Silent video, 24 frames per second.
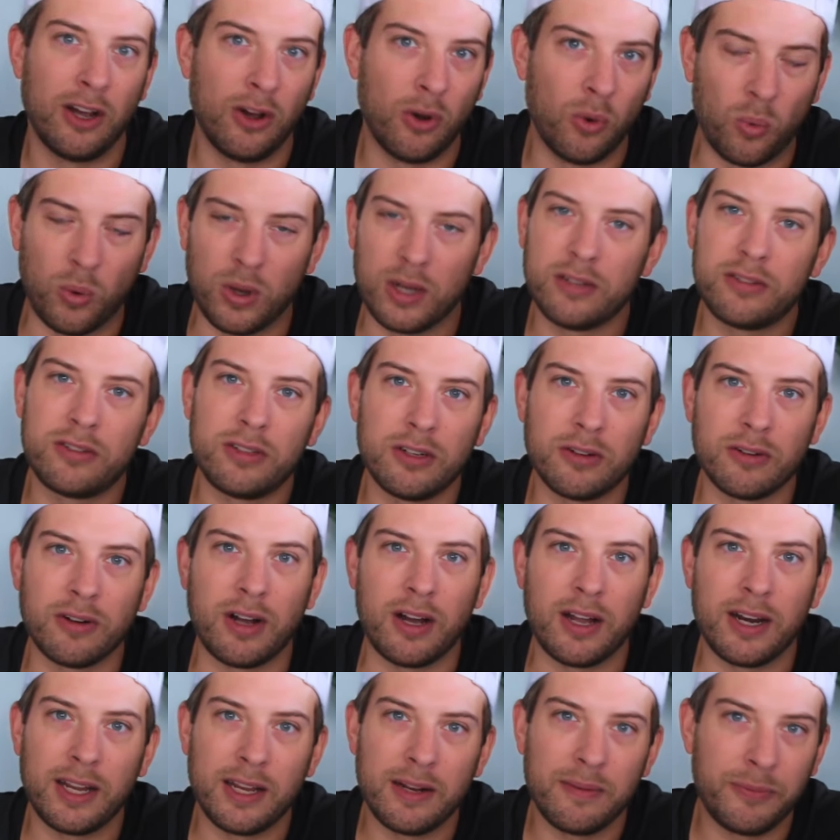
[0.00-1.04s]
Once you're
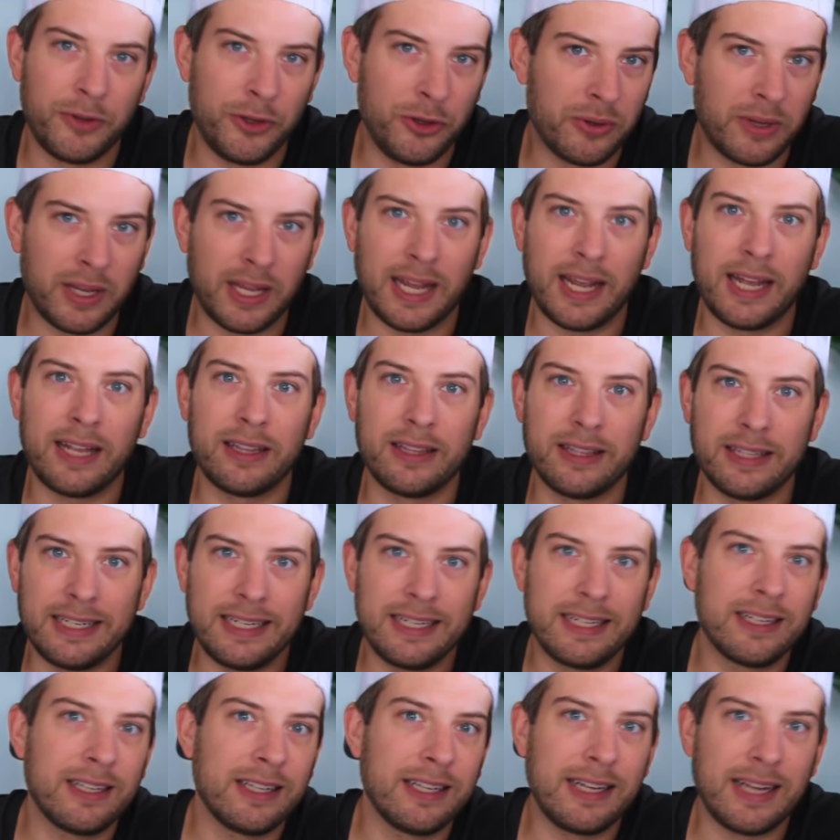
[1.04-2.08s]
on it, you can't
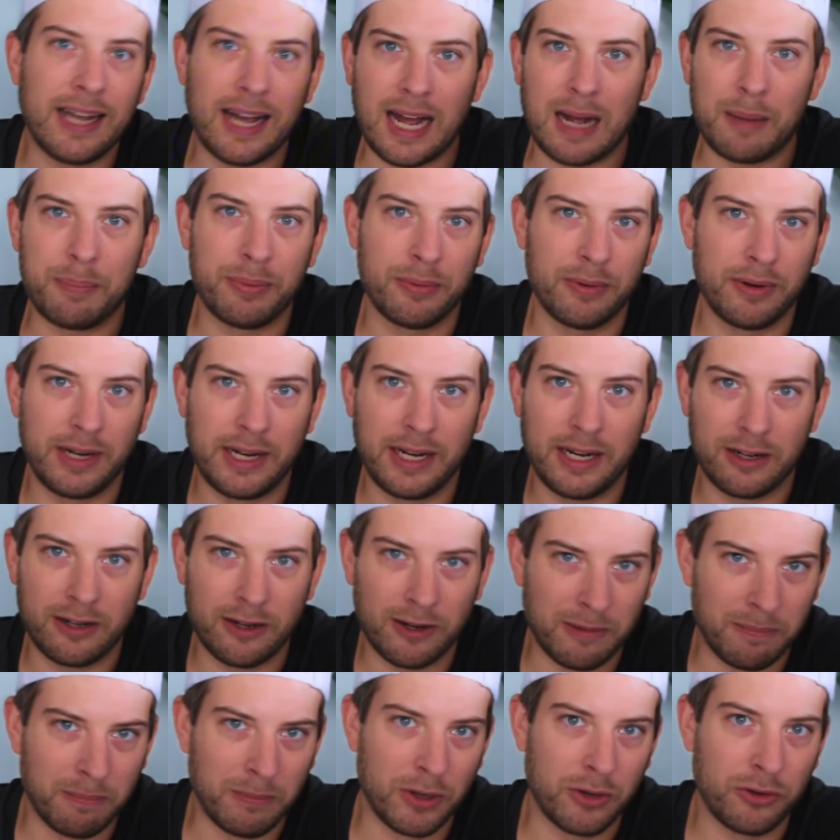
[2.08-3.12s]
legally operate a
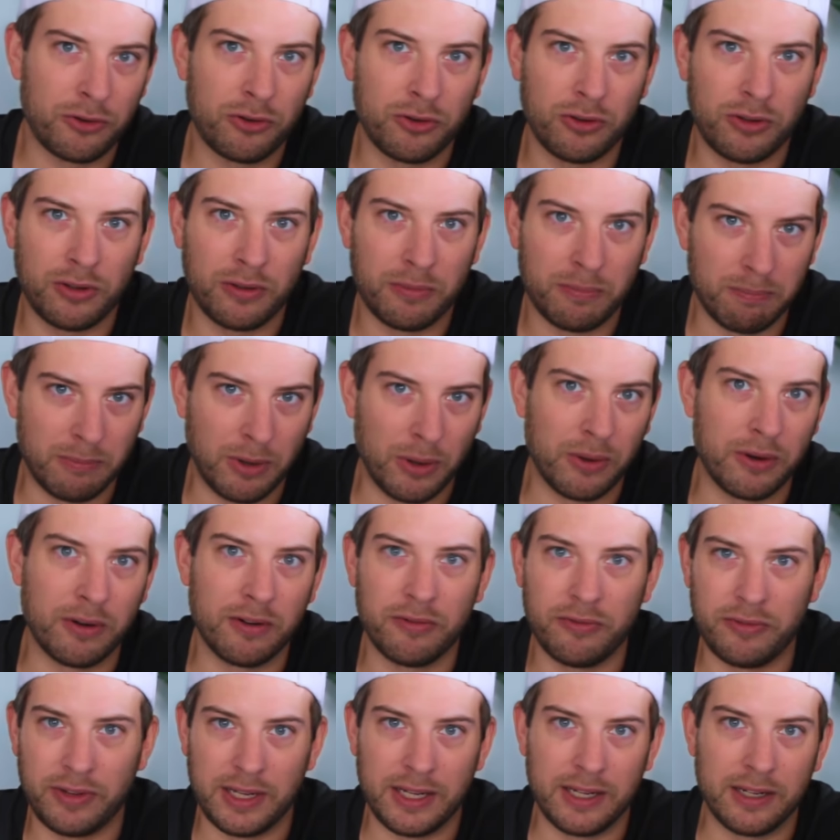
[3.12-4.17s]
commercial motor
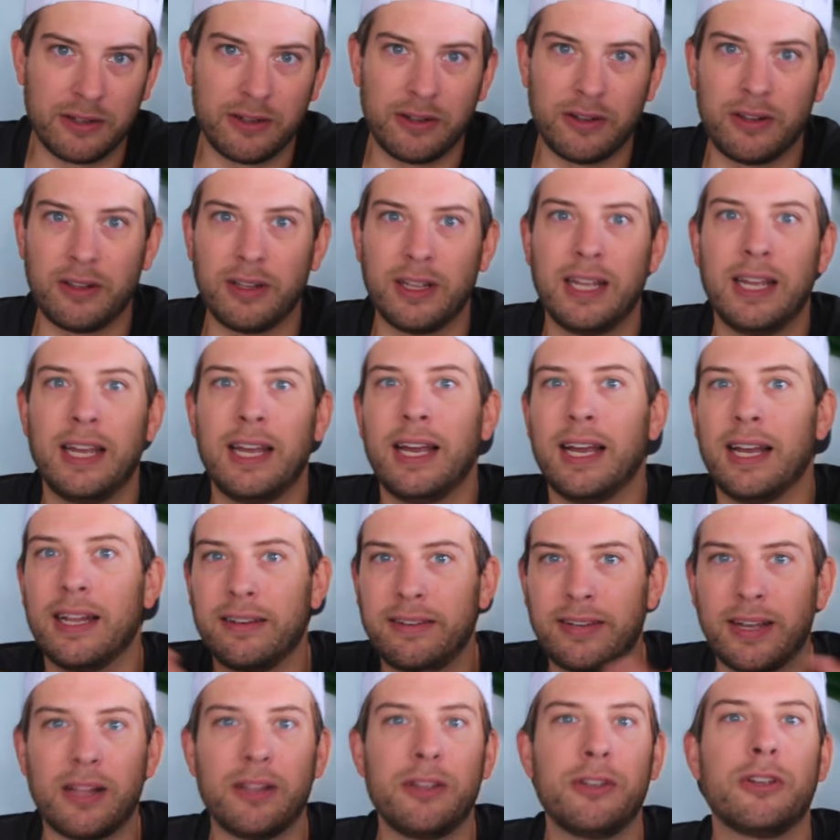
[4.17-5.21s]
vehicle
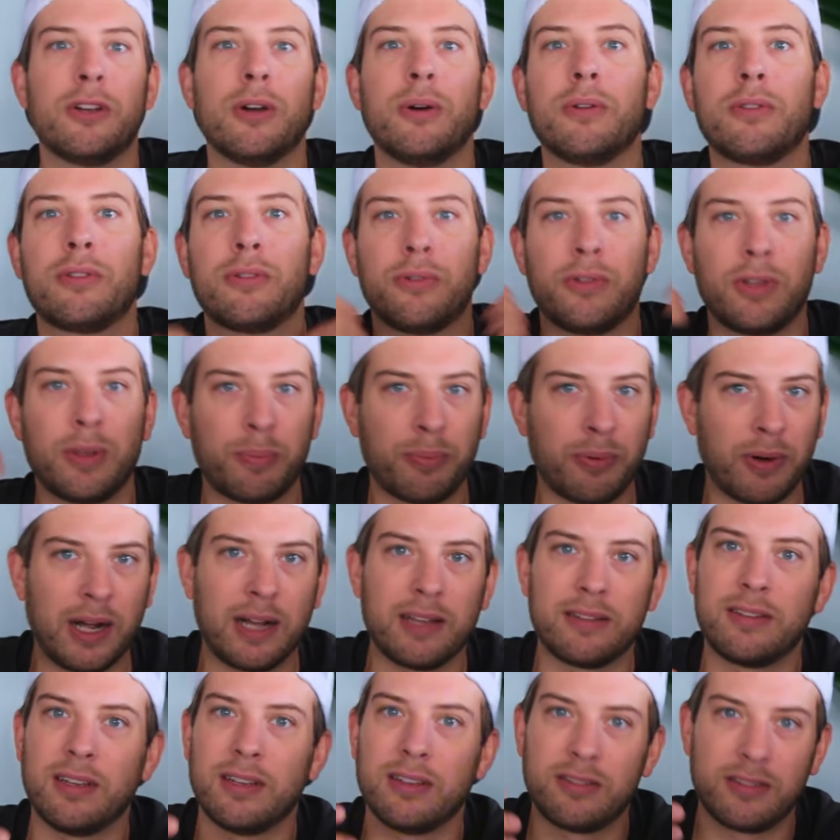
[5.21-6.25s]
until you go through the
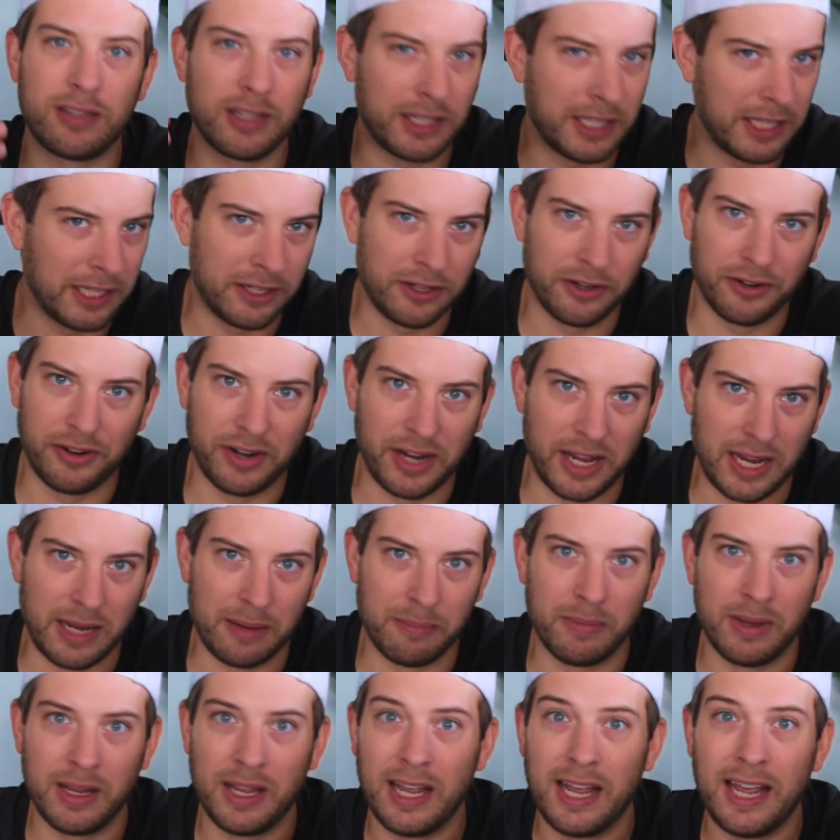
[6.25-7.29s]
process to clear your name.